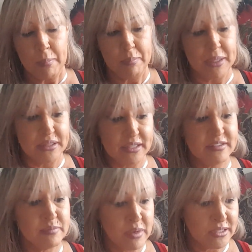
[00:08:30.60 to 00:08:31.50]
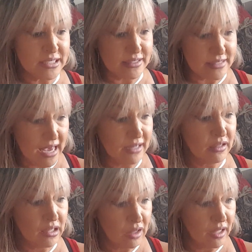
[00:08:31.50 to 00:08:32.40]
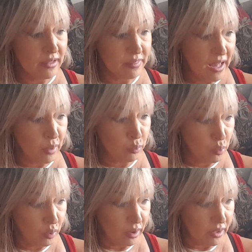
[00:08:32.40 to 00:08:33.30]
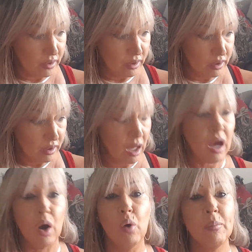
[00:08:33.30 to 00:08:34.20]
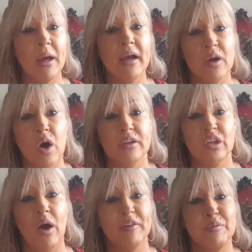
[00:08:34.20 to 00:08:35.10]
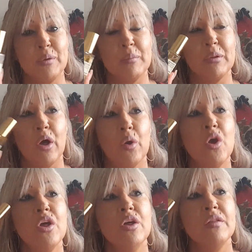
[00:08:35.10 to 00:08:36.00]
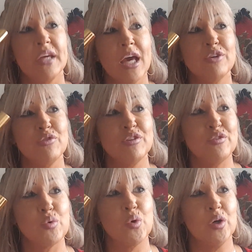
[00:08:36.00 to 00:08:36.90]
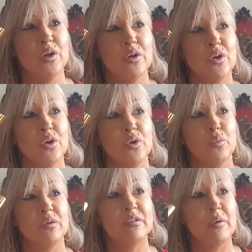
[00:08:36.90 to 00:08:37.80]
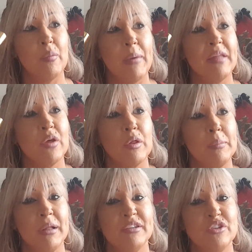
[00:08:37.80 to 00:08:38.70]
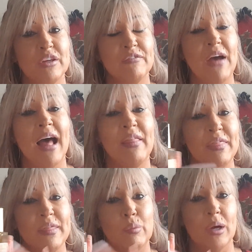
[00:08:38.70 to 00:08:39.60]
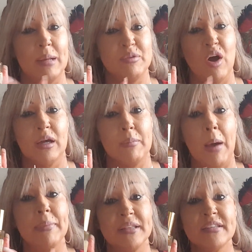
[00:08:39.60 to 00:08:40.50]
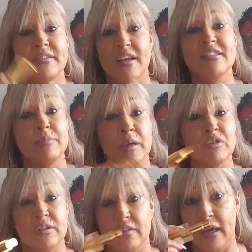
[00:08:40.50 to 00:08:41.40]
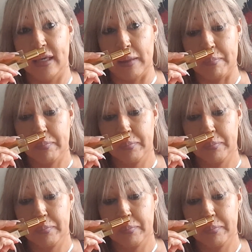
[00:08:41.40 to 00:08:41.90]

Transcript: But this smells exactly like that one. Oh my gosh, I'll have to put it below. The country store was about the only place you could find the one I'm talking about, but this does smell just like it